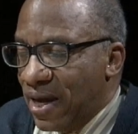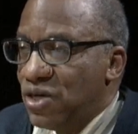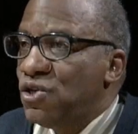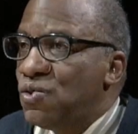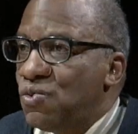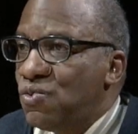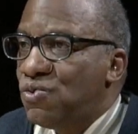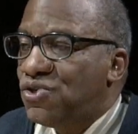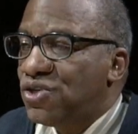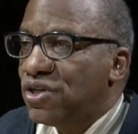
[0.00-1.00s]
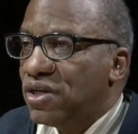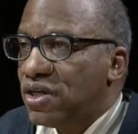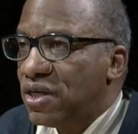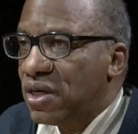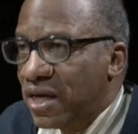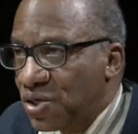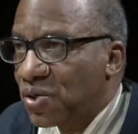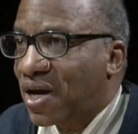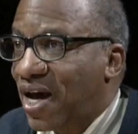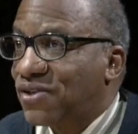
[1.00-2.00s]
a huge inner
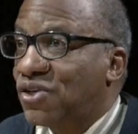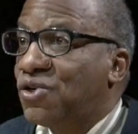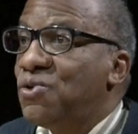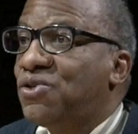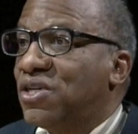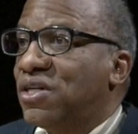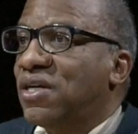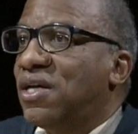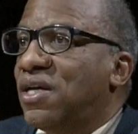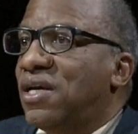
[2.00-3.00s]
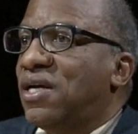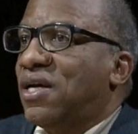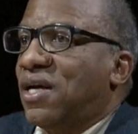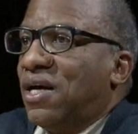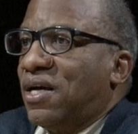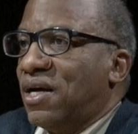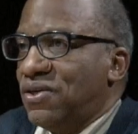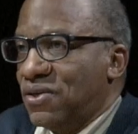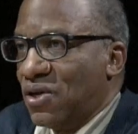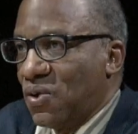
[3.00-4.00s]
constitution,
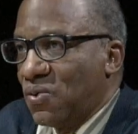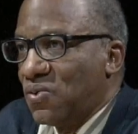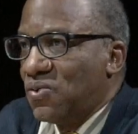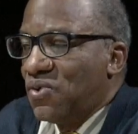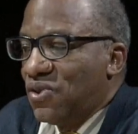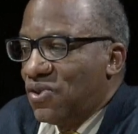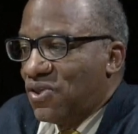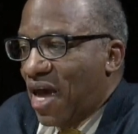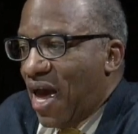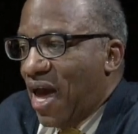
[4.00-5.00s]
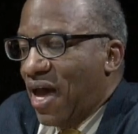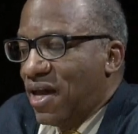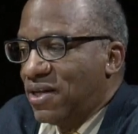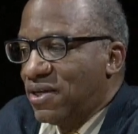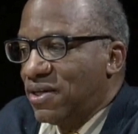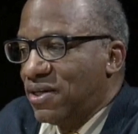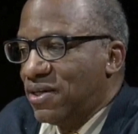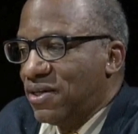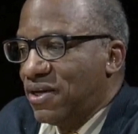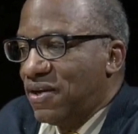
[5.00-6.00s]
you know, that
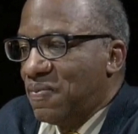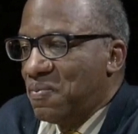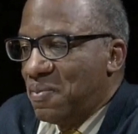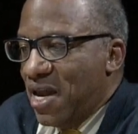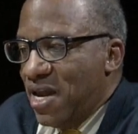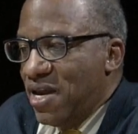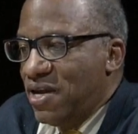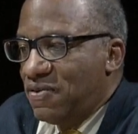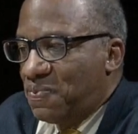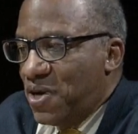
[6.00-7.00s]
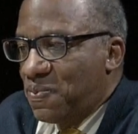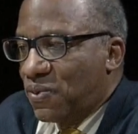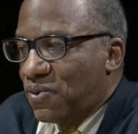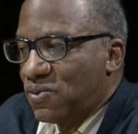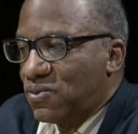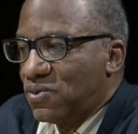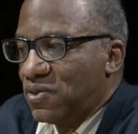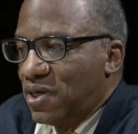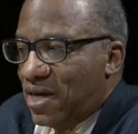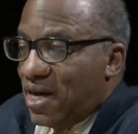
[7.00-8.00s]
made people
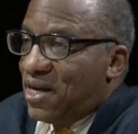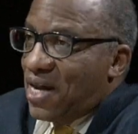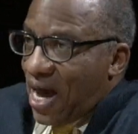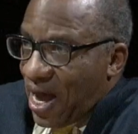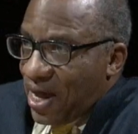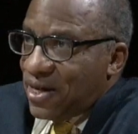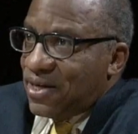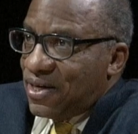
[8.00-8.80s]
in that